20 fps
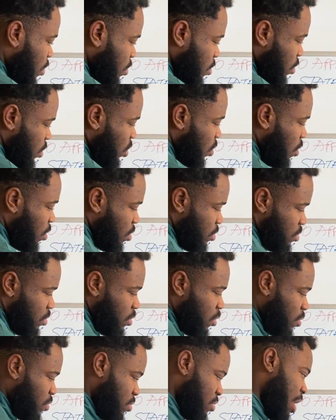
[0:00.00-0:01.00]
So
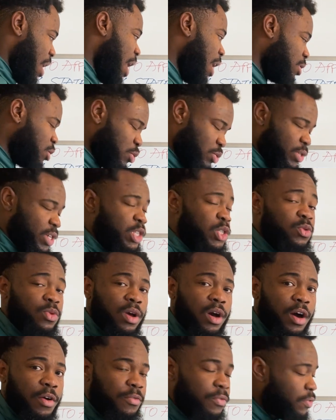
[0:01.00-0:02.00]
I suggest you
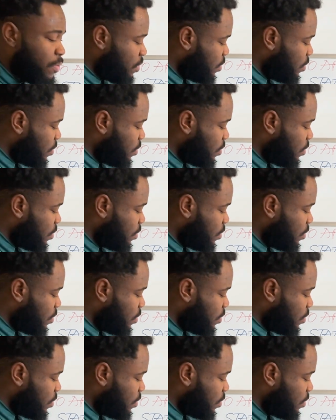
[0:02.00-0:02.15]
have